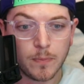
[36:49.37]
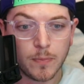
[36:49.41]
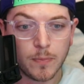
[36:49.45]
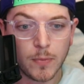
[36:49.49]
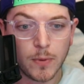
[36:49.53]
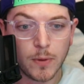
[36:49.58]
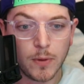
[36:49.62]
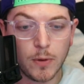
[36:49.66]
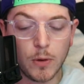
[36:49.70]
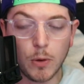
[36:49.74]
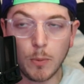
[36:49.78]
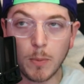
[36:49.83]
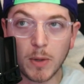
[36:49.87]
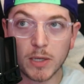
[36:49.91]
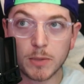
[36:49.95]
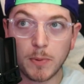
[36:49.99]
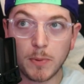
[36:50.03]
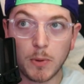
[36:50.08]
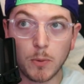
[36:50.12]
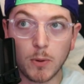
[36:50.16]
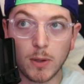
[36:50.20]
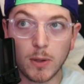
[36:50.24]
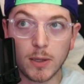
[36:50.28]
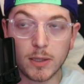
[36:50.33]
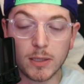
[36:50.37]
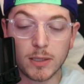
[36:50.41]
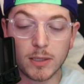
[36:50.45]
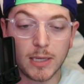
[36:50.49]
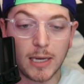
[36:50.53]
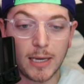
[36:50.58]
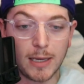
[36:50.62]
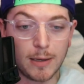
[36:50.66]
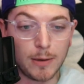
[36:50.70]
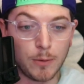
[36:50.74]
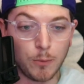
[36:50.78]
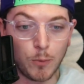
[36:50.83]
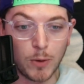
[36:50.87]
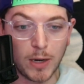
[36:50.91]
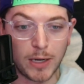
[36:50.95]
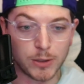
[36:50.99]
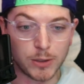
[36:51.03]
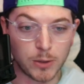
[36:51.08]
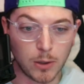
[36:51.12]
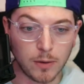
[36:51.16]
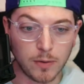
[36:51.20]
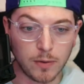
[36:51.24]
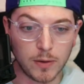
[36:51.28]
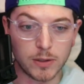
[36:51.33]
You must be willing to say what I
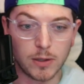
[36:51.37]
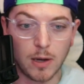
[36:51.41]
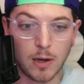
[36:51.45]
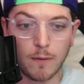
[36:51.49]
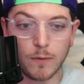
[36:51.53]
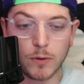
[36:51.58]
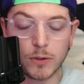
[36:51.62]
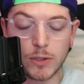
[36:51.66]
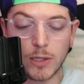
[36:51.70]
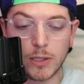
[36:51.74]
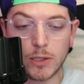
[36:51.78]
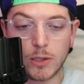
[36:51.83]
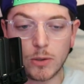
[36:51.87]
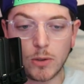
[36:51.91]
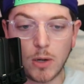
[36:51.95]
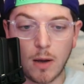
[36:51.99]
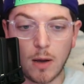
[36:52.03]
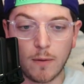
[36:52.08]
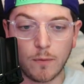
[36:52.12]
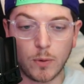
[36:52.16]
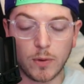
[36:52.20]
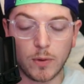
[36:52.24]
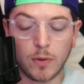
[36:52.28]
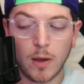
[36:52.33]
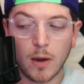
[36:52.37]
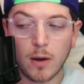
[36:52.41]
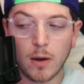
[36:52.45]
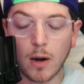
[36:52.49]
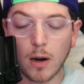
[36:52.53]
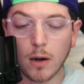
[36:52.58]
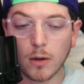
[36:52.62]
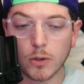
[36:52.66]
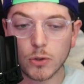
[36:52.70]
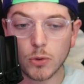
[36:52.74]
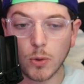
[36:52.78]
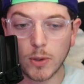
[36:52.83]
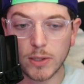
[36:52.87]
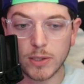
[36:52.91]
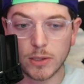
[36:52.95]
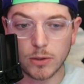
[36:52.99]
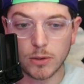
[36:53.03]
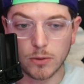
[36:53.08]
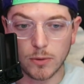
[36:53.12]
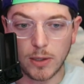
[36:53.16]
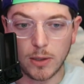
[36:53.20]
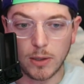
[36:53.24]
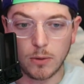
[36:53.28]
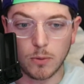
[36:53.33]
started this conversation off with, not all choices
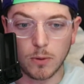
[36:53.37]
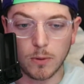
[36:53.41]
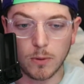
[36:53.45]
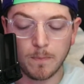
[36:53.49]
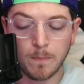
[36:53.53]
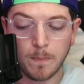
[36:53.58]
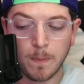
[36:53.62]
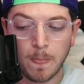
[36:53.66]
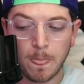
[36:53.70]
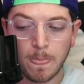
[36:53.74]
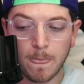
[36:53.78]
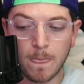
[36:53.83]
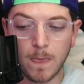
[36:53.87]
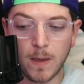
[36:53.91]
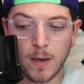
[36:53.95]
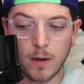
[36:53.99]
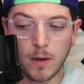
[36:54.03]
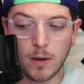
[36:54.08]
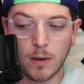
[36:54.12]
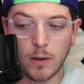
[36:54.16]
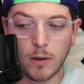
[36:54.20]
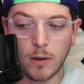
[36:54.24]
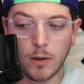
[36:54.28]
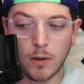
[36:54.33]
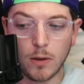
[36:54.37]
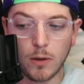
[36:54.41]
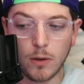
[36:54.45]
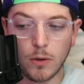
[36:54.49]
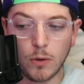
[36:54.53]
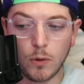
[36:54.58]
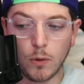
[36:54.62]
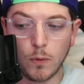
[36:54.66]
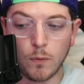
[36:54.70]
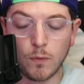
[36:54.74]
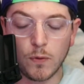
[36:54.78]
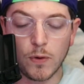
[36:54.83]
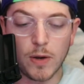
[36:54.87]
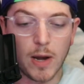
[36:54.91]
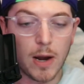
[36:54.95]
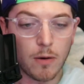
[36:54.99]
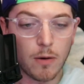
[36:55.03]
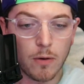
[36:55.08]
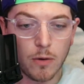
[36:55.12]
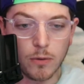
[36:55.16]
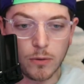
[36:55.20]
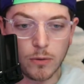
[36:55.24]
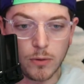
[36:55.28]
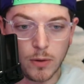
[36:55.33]
are equal, that you've
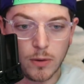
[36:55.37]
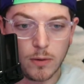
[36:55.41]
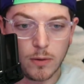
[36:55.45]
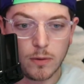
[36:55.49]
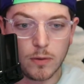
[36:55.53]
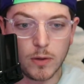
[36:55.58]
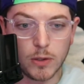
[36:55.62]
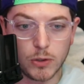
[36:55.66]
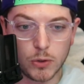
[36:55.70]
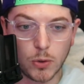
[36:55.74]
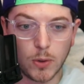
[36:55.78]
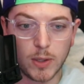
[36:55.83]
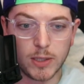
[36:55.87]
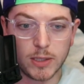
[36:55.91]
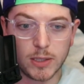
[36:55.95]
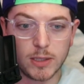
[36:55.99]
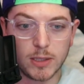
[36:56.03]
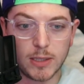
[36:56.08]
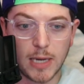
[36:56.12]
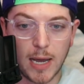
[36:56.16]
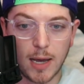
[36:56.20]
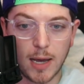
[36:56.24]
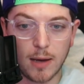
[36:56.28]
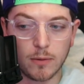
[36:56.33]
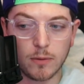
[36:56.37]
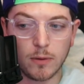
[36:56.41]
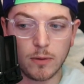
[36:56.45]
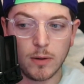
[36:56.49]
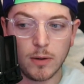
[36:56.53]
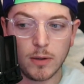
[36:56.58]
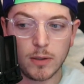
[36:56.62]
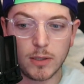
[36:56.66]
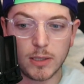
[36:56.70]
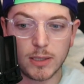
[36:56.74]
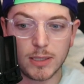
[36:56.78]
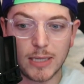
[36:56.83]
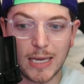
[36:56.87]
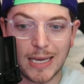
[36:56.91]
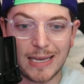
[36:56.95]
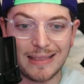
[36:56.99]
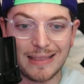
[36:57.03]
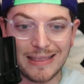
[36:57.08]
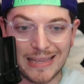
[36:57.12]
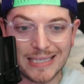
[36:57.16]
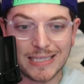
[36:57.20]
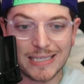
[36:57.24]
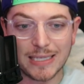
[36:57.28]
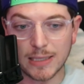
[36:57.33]
narrowed the choices down to saying,
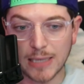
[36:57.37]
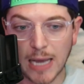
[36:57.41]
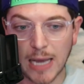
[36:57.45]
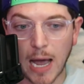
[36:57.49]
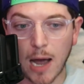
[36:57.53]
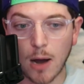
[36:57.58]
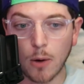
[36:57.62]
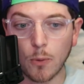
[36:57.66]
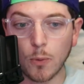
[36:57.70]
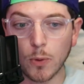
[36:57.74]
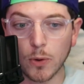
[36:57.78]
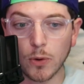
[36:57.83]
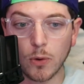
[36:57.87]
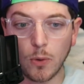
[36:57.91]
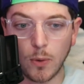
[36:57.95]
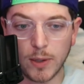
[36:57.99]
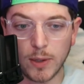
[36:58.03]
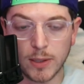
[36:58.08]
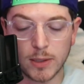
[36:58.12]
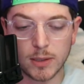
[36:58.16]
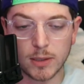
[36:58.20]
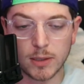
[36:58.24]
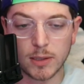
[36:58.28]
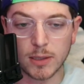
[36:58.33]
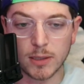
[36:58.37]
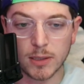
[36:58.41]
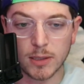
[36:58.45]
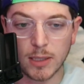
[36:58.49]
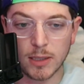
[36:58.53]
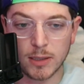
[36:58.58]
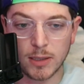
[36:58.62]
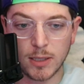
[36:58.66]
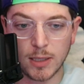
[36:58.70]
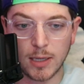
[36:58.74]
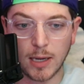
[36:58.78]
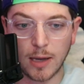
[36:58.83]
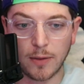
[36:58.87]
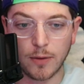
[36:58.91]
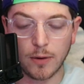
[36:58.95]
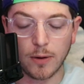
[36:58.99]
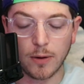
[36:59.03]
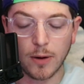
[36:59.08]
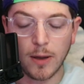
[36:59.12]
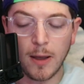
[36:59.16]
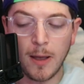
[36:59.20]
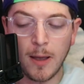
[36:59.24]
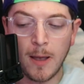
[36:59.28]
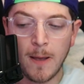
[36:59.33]
this is how we're going to succeed together.
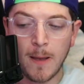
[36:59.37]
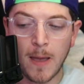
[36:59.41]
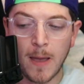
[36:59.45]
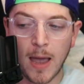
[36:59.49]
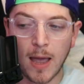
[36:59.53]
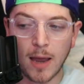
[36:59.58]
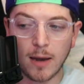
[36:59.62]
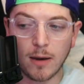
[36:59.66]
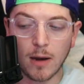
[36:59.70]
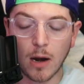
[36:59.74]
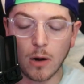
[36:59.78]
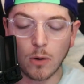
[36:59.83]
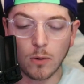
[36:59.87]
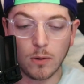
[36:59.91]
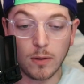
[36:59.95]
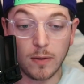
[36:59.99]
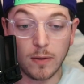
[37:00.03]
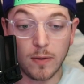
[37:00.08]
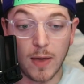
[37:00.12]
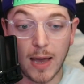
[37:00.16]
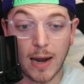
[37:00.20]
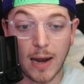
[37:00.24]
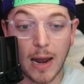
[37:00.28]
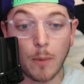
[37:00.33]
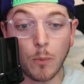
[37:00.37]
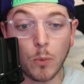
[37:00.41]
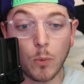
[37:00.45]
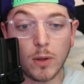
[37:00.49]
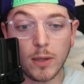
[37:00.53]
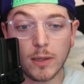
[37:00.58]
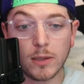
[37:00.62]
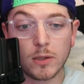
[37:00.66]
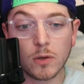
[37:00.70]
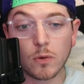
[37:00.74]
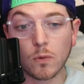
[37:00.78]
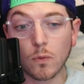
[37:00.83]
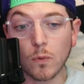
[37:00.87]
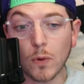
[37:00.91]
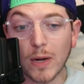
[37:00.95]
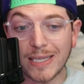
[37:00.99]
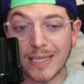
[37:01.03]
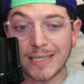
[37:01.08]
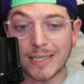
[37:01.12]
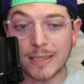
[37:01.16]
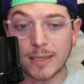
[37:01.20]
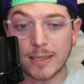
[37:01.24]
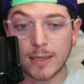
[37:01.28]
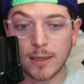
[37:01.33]
And not only that, I'm willing to
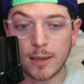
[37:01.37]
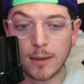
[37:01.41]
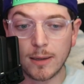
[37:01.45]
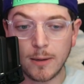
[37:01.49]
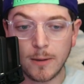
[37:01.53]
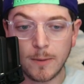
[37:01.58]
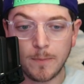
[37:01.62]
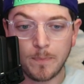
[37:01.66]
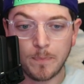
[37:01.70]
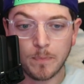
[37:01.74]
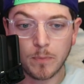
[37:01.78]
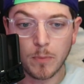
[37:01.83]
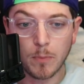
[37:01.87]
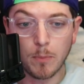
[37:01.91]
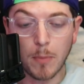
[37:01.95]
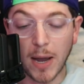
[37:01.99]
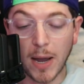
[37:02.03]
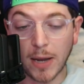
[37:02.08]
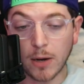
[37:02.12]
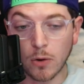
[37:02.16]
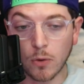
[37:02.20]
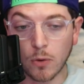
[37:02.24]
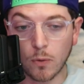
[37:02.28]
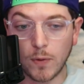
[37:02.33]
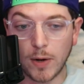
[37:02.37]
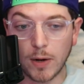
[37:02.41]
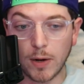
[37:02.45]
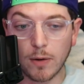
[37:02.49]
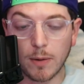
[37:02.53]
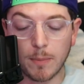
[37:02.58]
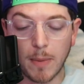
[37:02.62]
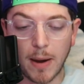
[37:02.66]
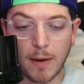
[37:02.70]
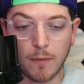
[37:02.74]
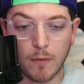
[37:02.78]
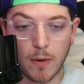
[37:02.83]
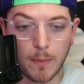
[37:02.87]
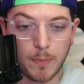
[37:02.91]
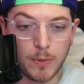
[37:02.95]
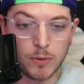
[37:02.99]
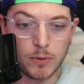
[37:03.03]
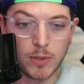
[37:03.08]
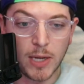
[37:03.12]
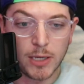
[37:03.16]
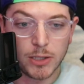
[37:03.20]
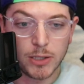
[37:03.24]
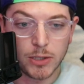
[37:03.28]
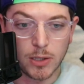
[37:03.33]
risk my career and my
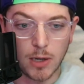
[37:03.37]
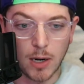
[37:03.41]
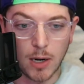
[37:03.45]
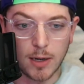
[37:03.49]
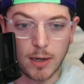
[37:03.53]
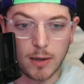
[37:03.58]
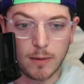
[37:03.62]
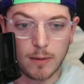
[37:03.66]
reputation on it.